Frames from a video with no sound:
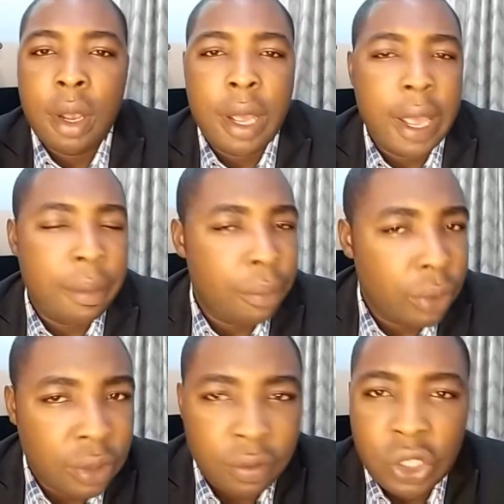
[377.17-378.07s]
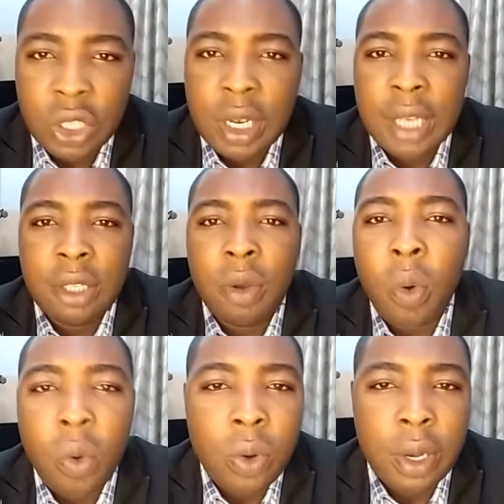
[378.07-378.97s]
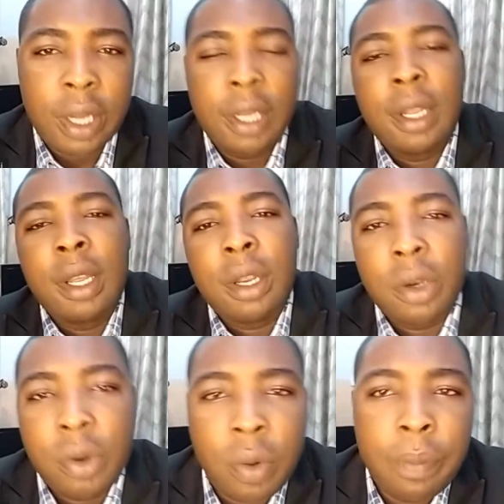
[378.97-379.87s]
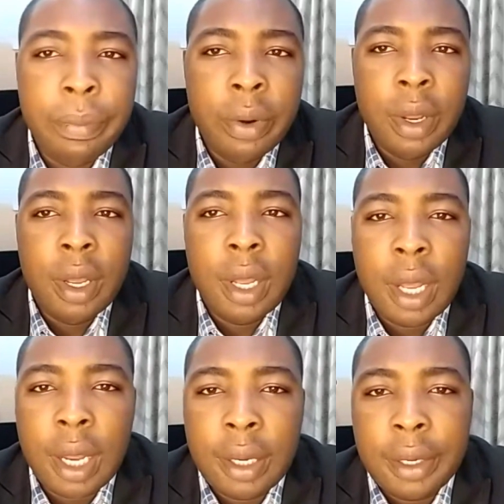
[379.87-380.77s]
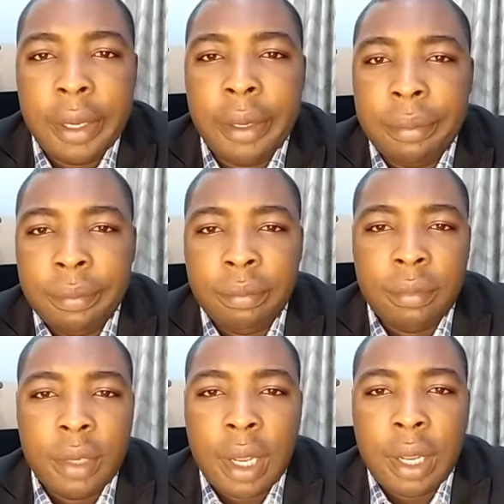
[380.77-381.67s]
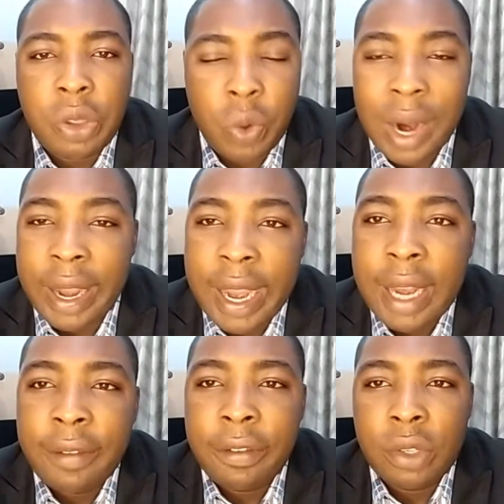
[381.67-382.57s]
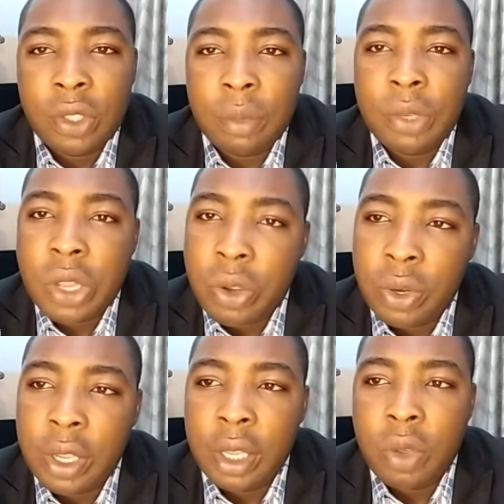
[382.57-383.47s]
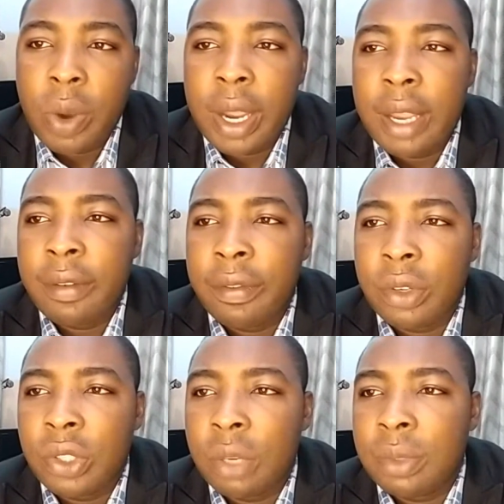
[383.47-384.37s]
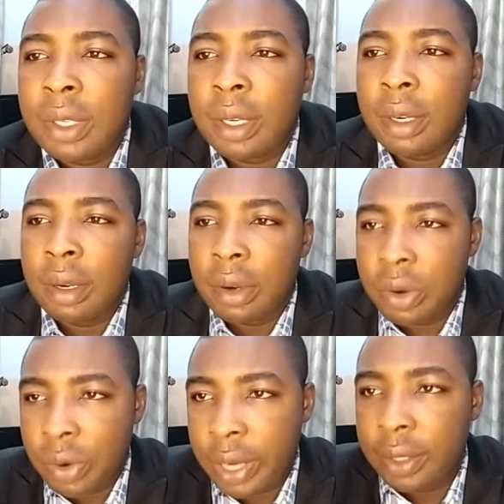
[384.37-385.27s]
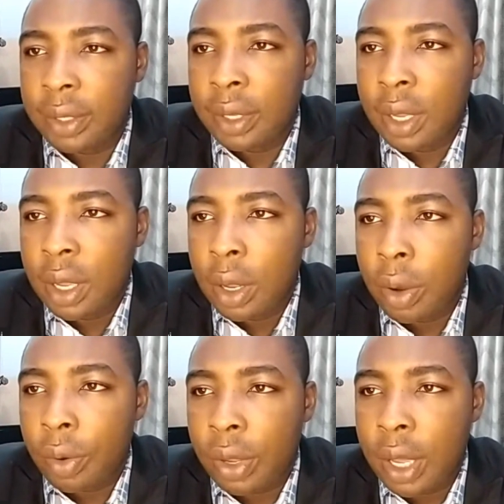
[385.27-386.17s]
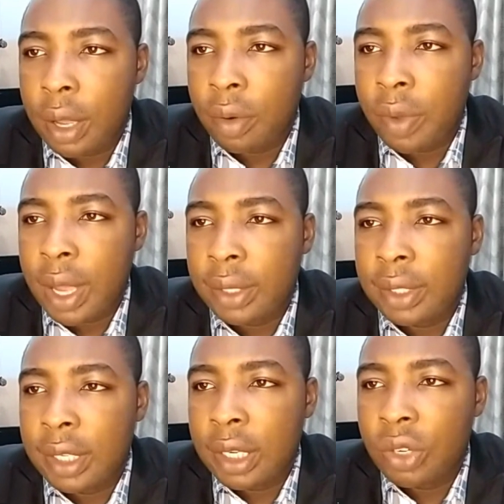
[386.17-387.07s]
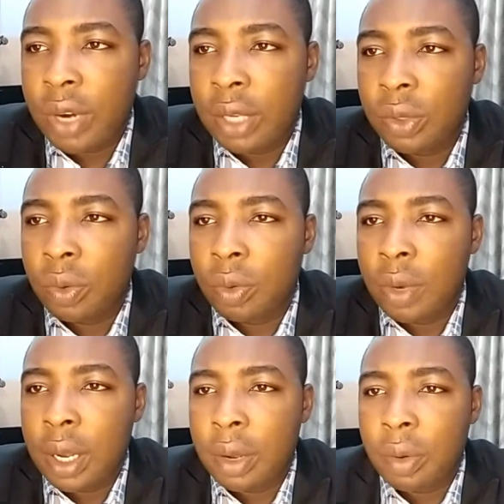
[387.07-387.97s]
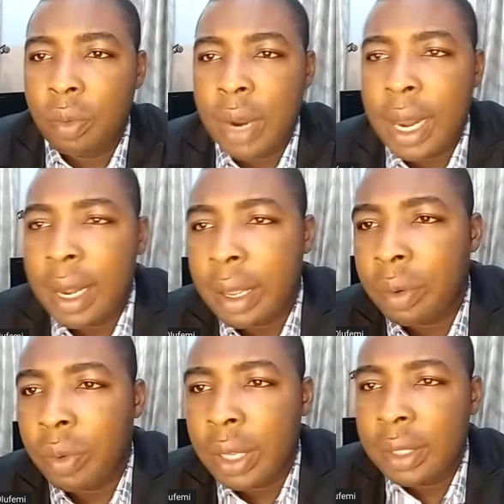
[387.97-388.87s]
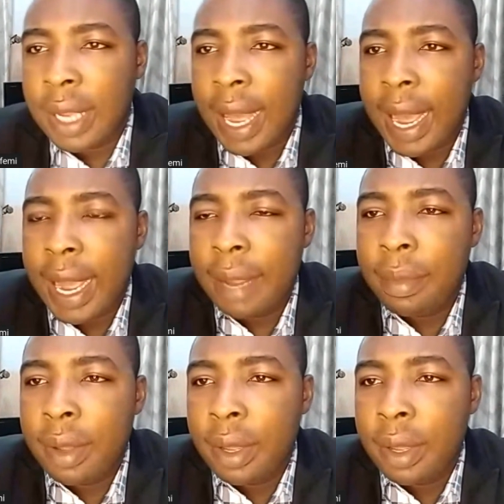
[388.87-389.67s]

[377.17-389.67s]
a motivational only group, and you are in for something unique, you are in for something great. Okay, we are still trying to while away time.